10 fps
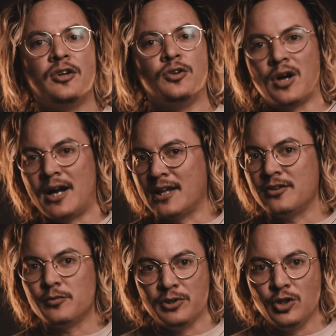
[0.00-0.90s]
your
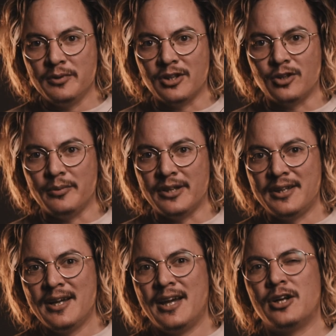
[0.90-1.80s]
highlights bloom a little
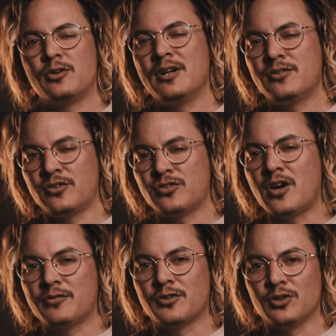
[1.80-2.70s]
bit, and it creates a
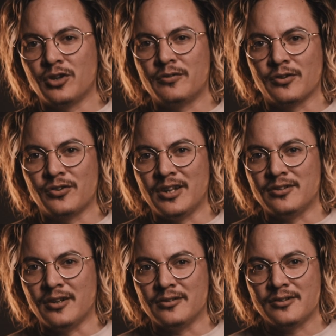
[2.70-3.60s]
softer look for skin
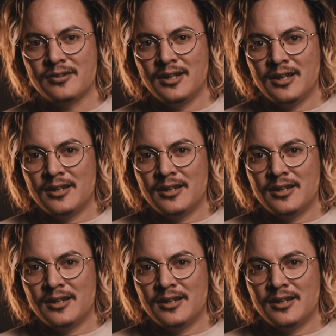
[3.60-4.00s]
tones.